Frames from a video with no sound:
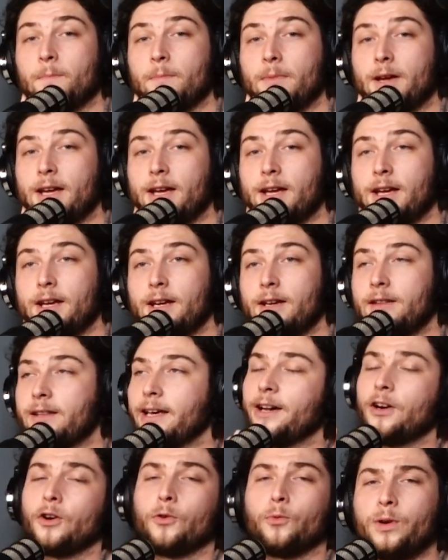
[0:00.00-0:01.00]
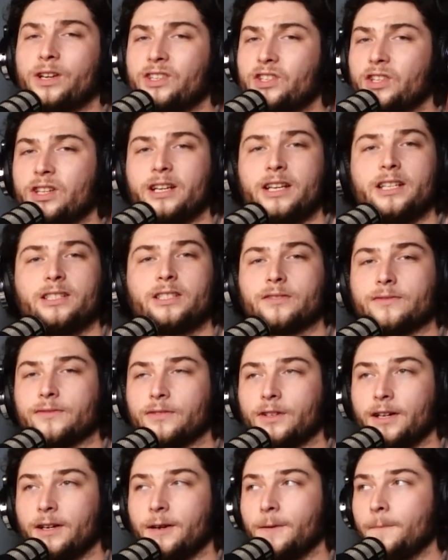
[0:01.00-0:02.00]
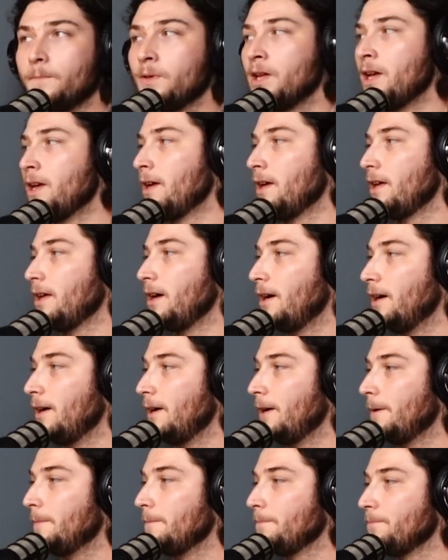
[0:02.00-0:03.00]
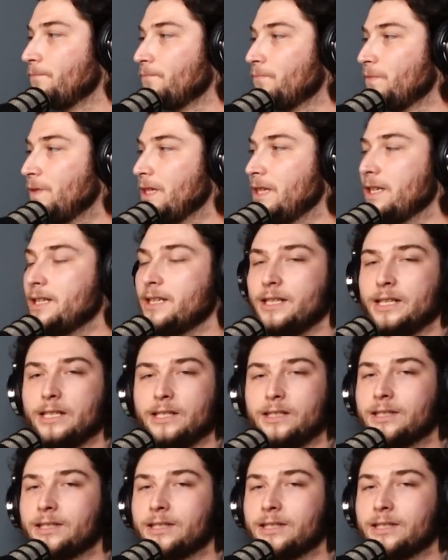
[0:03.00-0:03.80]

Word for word: made that originates from um, the